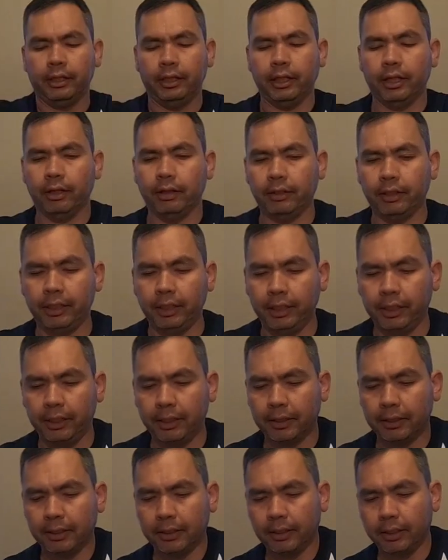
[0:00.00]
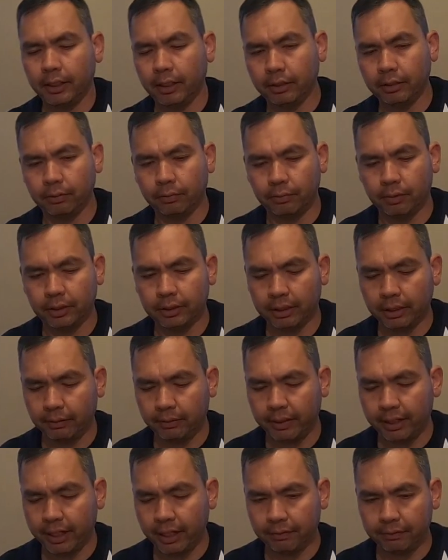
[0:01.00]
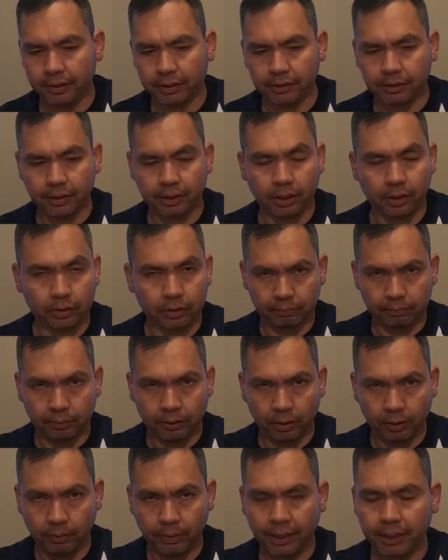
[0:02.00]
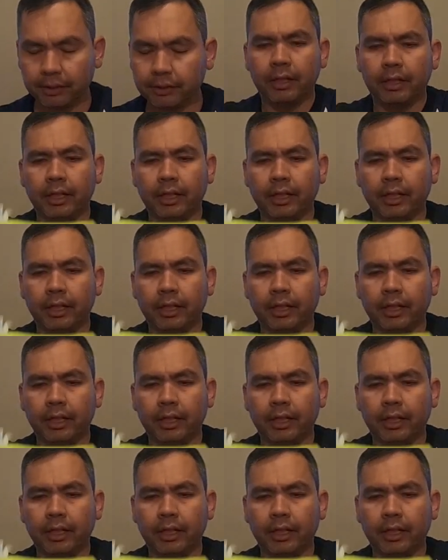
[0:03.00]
Now the other one that we have is the Delta Pro Weight.